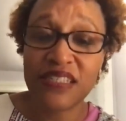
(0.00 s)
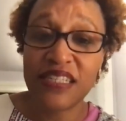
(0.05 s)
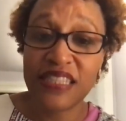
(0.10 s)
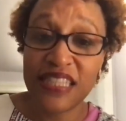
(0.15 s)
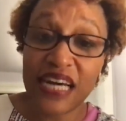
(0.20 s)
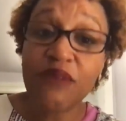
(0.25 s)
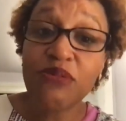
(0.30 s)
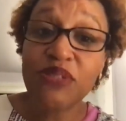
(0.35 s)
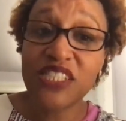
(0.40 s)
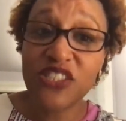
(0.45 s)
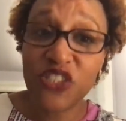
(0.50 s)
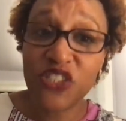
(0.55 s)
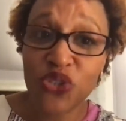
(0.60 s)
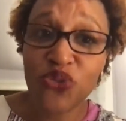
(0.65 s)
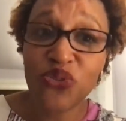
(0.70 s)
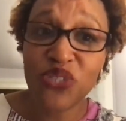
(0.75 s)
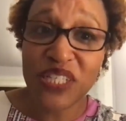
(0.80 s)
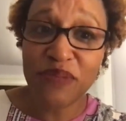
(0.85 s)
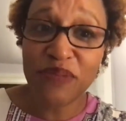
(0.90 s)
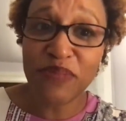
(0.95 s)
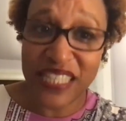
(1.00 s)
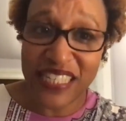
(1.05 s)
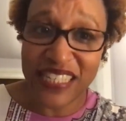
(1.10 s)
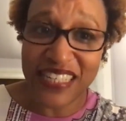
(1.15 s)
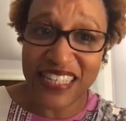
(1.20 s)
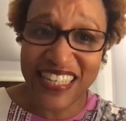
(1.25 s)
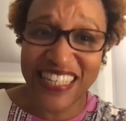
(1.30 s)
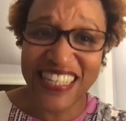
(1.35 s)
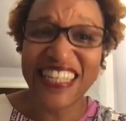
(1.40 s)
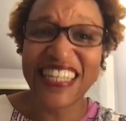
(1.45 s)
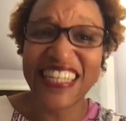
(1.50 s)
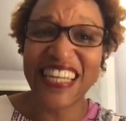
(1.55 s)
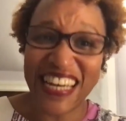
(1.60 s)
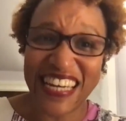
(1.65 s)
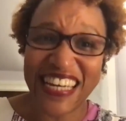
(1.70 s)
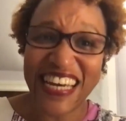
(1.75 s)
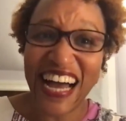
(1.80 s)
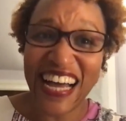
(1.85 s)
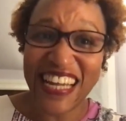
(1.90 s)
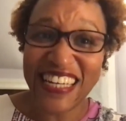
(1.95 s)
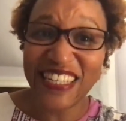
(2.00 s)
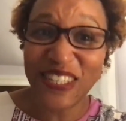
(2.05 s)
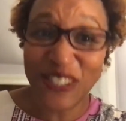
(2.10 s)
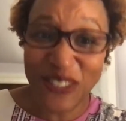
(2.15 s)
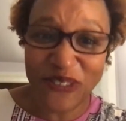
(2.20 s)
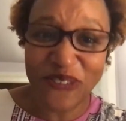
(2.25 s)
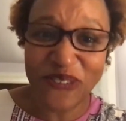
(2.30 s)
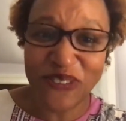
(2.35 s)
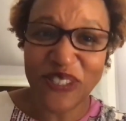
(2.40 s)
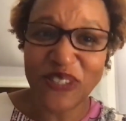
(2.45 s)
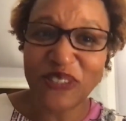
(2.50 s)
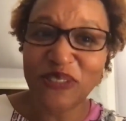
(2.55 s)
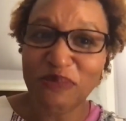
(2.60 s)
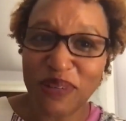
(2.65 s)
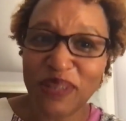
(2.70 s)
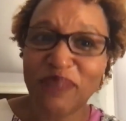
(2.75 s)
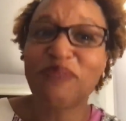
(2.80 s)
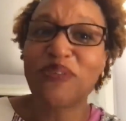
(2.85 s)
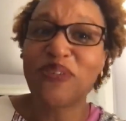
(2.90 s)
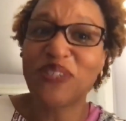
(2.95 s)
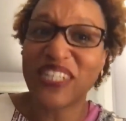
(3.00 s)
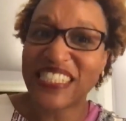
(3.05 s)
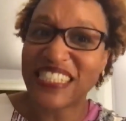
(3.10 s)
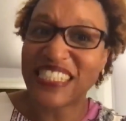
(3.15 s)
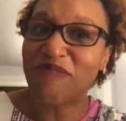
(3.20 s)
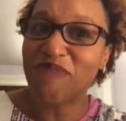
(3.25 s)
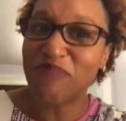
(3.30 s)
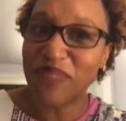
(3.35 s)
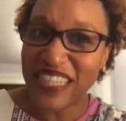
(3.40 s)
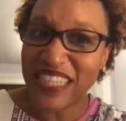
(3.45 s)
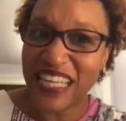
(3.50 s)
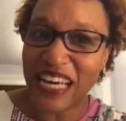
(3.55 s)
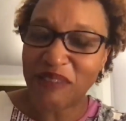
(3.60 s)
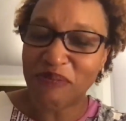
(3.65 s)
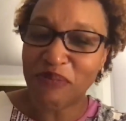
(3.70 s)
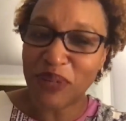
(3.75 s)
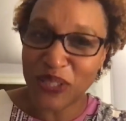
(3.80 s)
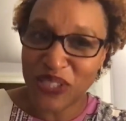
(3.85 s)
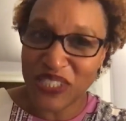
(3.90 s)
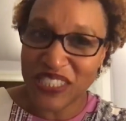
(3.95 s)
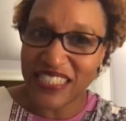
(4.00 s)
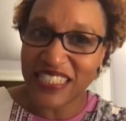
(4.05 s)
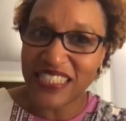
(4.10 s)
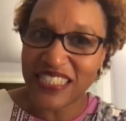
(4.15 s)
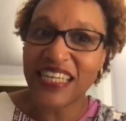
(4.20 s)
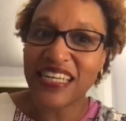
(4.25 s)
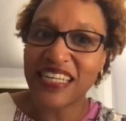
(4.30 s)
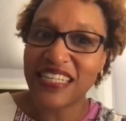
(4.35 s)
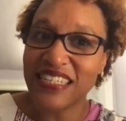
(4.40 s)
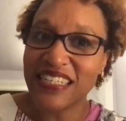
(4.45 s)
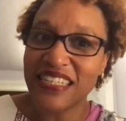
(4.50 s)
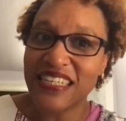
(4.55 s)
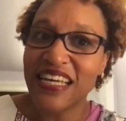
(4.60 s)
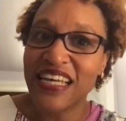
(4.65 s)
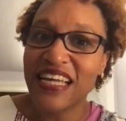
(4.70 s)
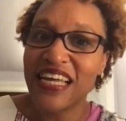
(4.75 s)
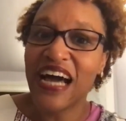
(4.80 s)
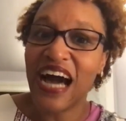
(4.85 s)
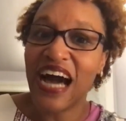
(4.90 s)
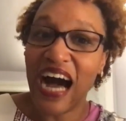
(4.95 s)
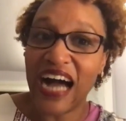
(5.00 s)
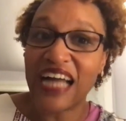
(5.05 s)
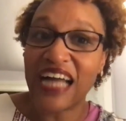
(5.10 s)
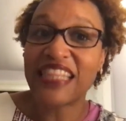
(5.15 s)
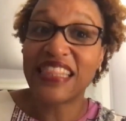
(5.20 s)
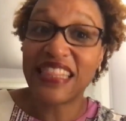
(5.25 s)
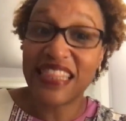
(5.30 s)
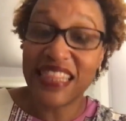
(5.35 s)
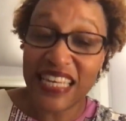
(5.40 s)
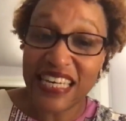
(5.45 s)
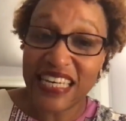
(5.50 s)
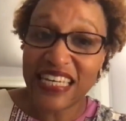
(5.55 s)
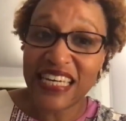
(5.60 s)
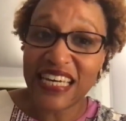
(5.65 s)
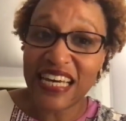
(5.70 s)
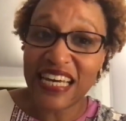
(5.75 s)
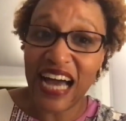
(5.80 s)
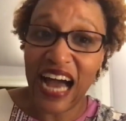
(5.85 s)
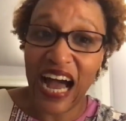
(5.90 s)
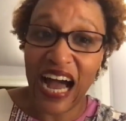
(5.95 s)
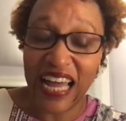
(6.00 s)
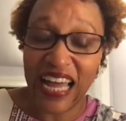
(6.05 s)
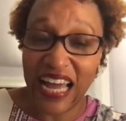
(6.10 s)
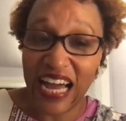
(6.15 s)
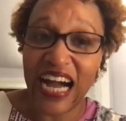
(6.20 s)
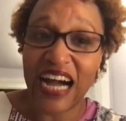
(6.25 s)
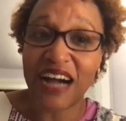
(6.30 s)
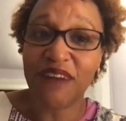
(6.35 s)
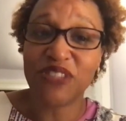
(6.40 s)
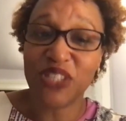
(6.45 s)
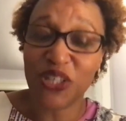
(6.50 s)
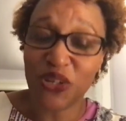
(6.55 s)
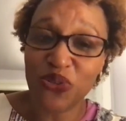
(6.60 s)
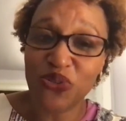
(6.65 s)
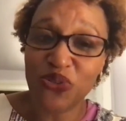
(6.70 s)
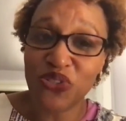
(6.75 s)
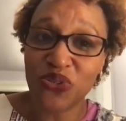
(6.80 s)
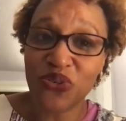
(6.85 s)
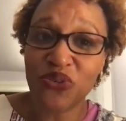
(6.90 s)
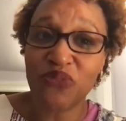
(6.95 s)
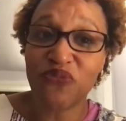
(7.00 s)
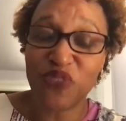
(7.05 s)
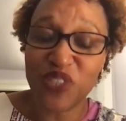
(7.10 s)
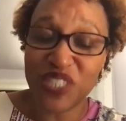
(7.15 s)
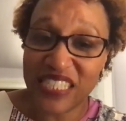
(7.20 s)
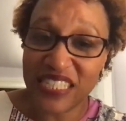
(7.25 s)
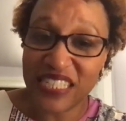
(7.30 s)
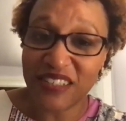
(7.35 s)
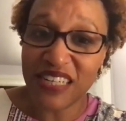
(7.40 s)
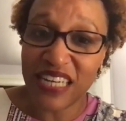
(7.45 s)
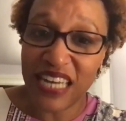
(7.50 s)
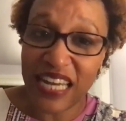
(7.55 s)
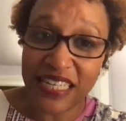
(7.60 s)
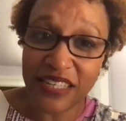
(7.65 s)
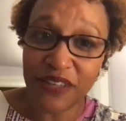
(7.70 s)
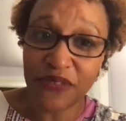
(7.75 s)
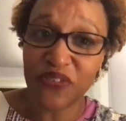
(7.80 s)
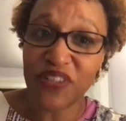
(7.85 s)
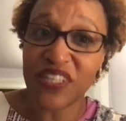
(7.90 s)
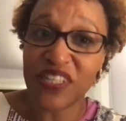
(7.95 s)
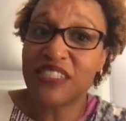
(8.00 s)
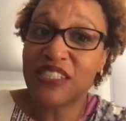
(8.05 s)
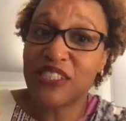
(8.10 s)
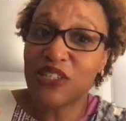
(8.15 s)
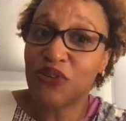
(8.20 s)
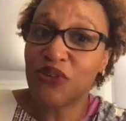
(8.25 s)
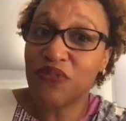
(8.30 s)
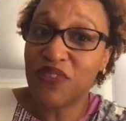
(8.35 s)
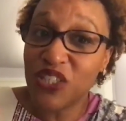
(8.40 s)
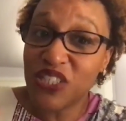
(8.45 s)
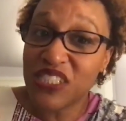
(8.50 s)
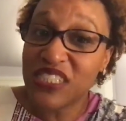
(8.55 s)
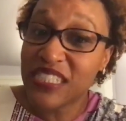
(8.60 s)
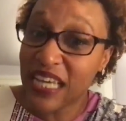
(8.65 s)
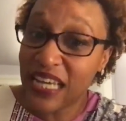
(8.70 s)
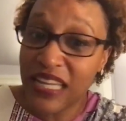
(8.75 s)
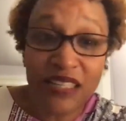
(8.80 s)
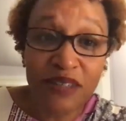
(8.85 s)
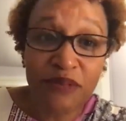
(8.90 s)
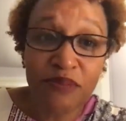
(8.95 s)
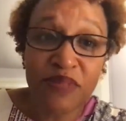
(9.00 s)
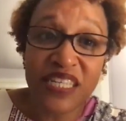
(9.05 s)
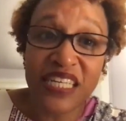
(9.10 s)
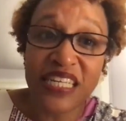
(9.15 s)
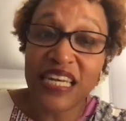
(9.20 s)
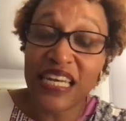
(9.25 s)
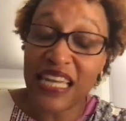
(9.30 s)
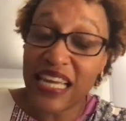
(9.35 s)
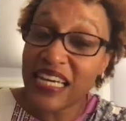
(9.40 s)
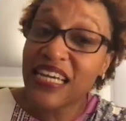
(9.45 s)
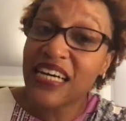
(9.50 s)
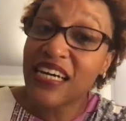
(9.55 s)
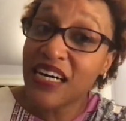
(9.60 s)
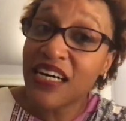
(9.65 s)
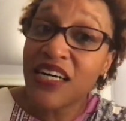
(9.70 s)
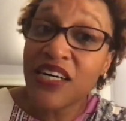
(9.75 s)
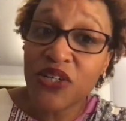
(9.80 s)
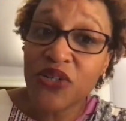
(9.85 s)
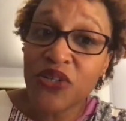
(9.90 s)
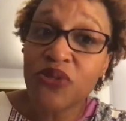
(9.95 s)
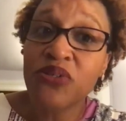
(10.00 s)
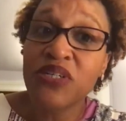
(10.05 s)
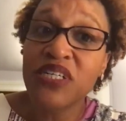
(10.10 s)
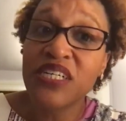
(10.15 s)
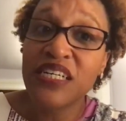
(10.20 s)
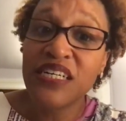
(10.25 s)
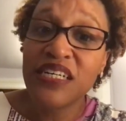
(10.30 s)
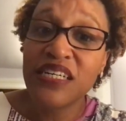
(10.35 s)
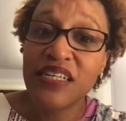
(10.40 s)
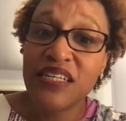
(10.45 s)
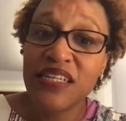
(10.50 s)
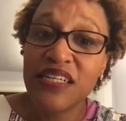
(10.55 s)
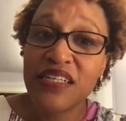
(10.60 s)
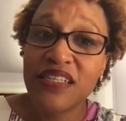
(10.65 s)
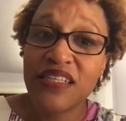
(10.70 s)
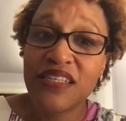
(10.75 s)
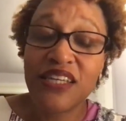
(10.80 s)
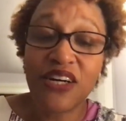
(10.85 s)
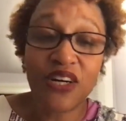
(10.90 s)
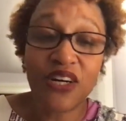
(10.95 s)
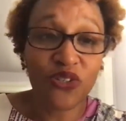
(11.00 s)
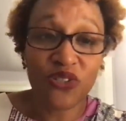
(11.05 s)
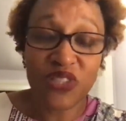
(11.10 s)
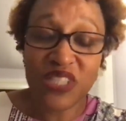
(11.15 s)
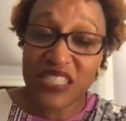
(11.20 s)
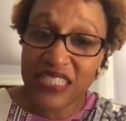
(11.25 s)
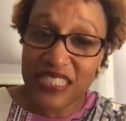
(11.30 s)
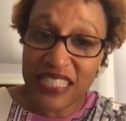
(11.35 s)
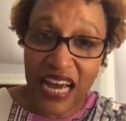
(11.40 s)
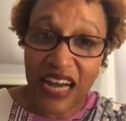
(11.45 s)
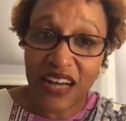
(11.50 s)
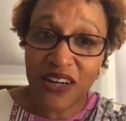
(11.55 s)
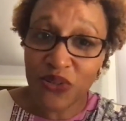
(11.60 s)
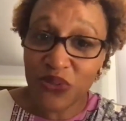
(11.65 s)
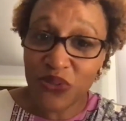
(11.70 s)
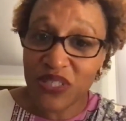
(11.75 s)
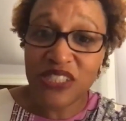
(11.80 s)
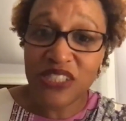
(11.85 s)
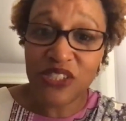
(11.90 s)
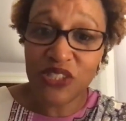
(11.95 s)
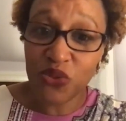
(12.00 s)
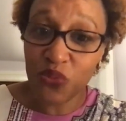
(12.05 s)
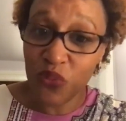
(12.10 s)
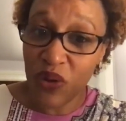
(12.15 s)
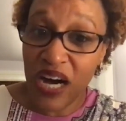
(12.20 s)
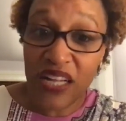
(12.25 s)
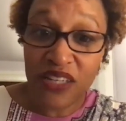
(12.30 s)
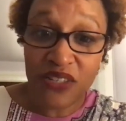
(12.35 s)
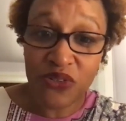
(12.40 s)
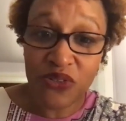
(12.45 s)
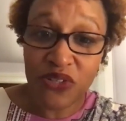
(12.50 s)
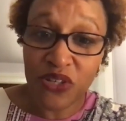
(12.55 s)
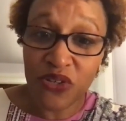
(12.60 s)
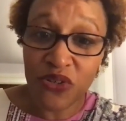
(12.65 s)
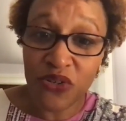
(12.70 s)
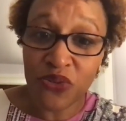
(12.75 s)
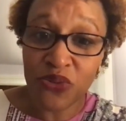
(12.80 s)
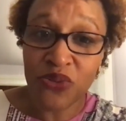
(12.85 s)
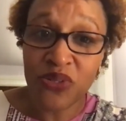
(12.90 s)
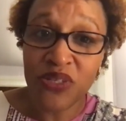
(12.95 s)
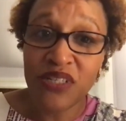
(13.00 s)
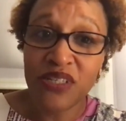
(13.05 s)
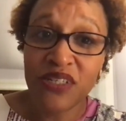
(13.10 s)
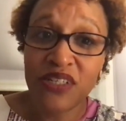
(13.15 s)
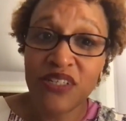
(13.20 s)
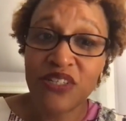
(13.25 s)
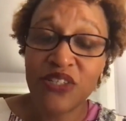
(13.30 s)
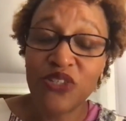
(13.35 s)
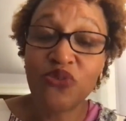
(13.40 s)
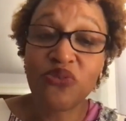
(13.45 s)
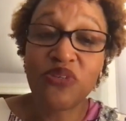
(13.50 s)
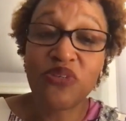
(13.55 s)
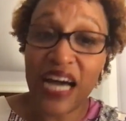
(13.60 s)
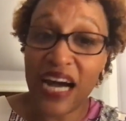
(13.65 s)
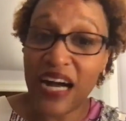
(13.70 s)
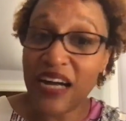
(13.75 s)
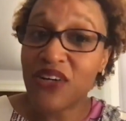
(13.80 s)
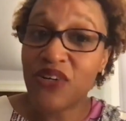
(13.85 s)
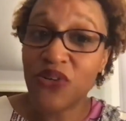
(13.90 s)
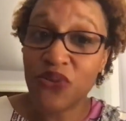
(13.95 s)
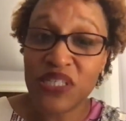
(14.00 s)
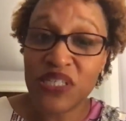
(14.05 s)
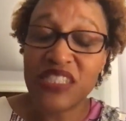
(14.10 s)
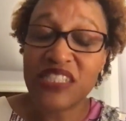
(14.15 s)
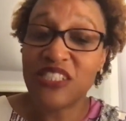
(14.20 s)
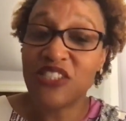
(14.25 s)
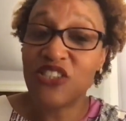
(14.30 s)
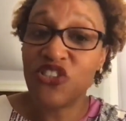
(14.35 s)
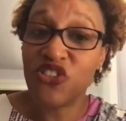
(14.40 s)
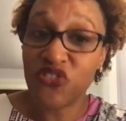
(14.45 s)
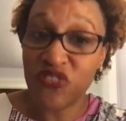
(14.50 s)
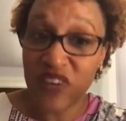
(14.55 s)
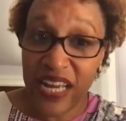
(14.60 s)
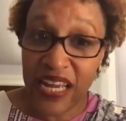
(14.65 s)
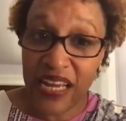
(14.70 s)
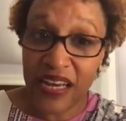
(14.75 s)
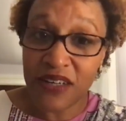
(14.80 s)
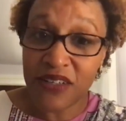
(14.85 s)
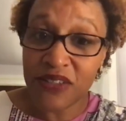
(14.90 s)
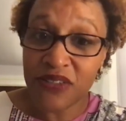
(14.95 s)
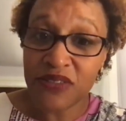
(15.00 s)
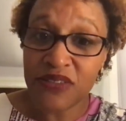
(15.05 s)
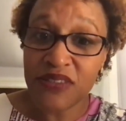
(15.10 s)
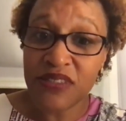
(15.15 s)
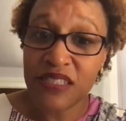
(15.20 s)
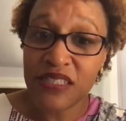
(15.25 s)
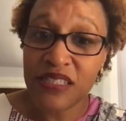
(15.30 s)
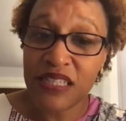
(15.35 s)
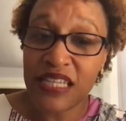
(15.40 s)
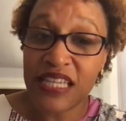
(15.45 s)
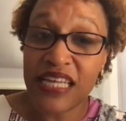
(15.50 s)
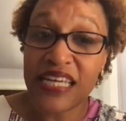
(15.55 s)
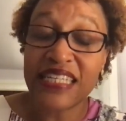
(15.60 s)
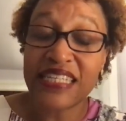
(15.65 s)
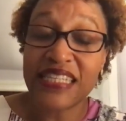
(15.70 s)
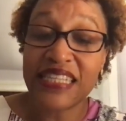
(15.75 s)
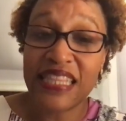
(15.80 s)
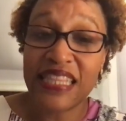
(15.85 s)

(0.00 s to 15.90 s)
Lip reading: that was truly me. Like, I know those people because I've been that person. And I think I have to hold on for dear life. And so if you're telling me, let go, the earth is not going to swallow you. You're not going to drown. Like,